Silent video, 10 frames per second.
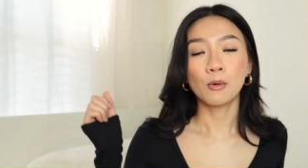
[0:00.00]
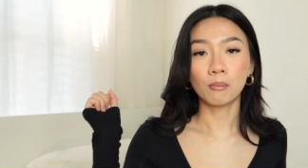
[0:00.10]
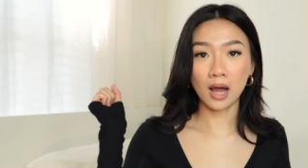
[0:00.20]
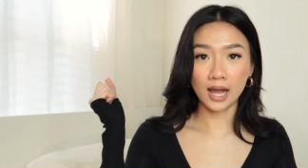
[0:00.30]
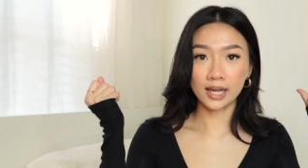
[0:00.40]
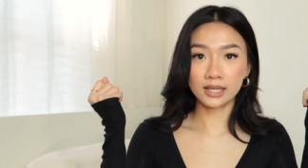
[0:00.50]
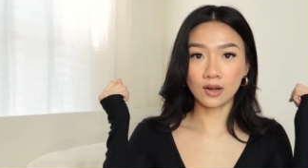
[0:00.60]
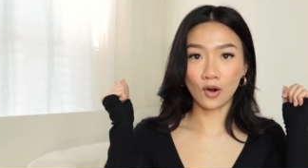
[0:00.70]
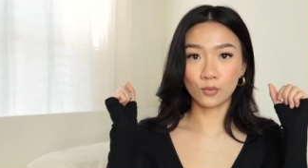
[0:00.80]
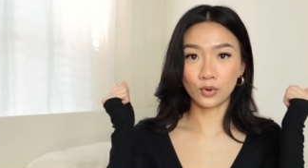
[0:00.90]

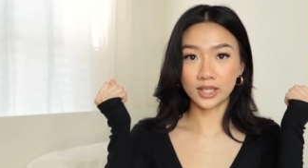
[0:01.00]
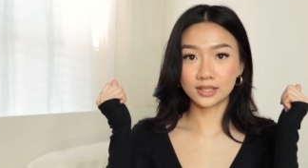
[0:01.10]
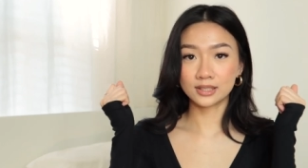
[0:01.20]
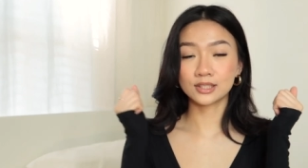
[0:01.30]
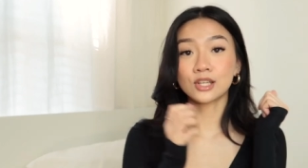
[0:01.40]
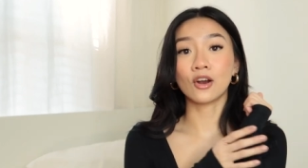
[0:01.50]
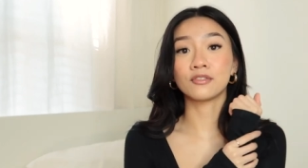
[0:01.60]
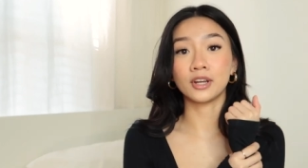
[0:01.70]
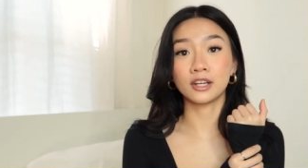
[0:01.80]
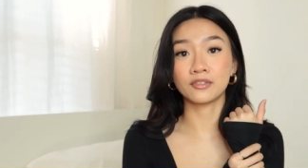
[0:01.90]
my wrists
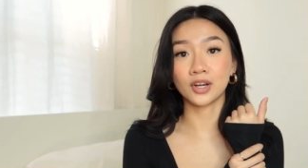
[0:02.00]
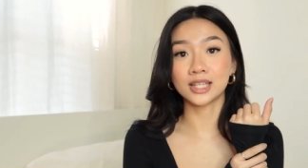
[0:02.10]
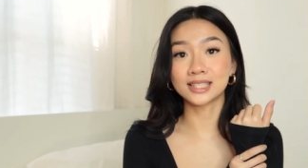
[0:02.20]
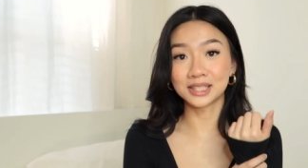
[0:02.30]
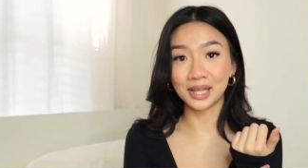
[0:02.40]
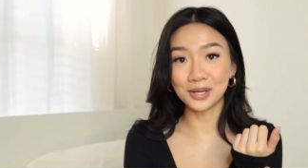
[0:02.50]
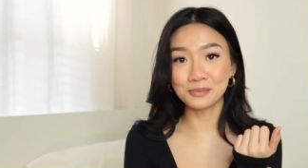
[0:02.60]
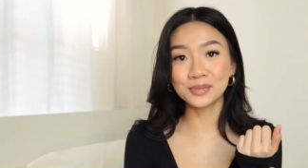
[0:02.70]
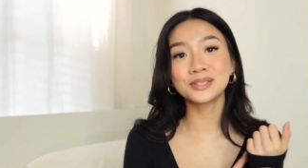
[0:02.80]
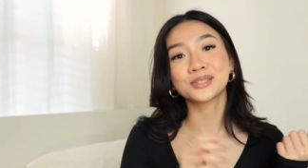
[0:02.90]
are very, very
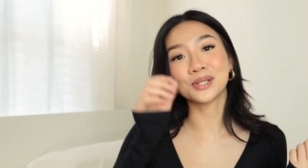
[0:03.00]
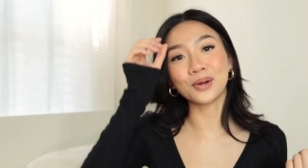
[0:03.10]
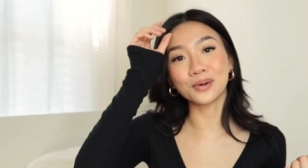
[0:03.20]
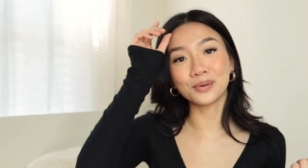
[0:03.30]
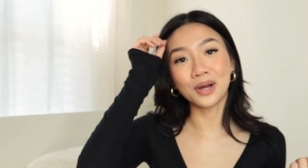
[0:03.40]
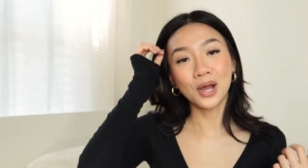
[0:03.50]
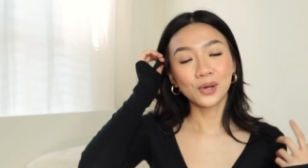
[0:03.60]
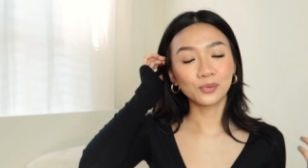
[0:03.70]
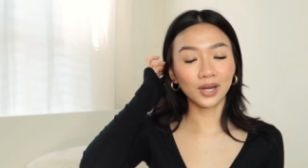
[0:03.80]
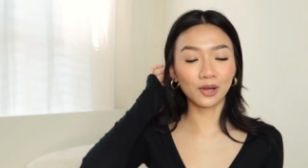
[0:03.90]
slim, so
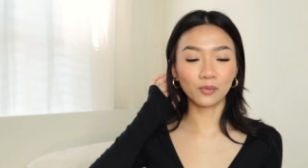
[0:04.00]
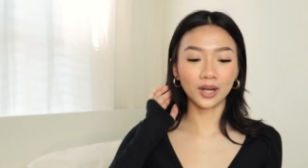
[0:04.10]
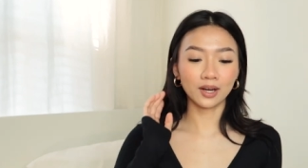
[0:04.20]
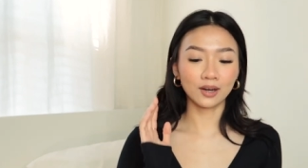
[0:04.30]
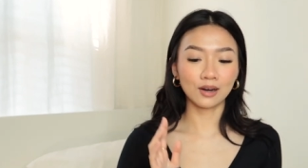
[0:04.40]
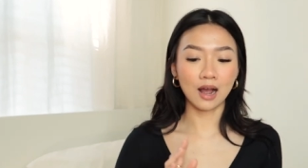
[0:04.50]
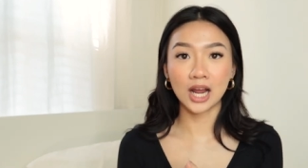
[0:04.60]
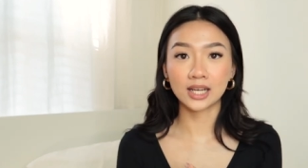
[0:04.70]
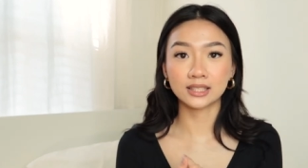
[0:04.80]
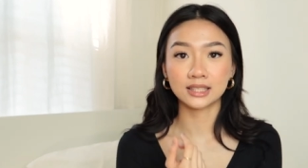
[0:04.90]
when I wear
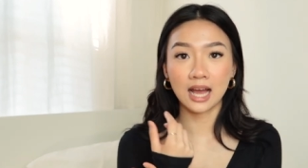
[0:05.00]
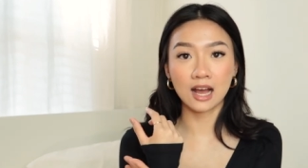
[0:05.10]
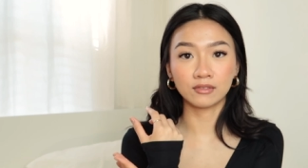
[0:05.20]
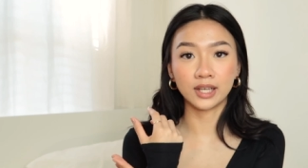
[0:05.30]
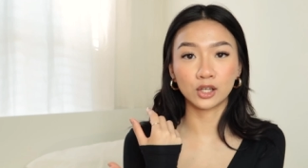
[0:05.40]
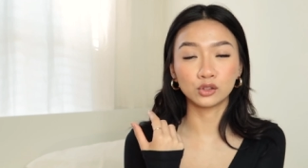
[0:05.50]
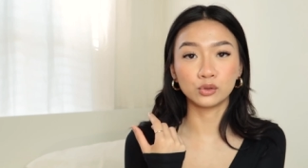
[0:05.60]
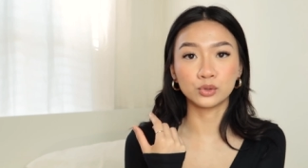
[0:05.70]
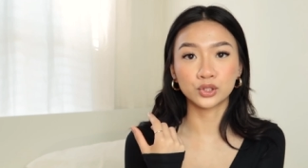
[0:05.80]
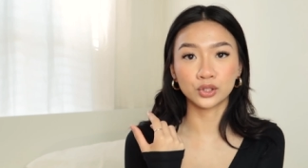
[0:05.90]
jackets that have like a
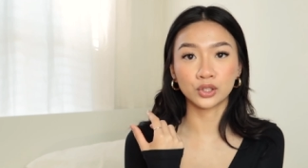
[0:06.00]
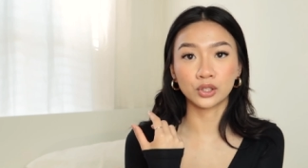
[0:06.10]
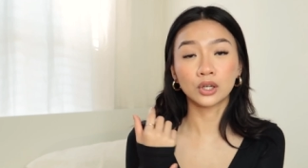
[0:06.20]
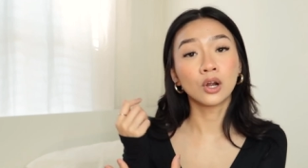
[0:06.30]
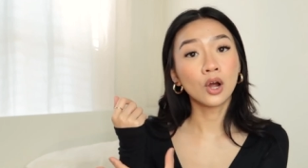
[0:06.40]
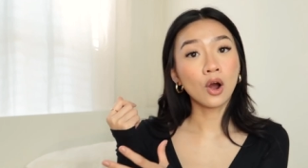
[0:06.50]
looser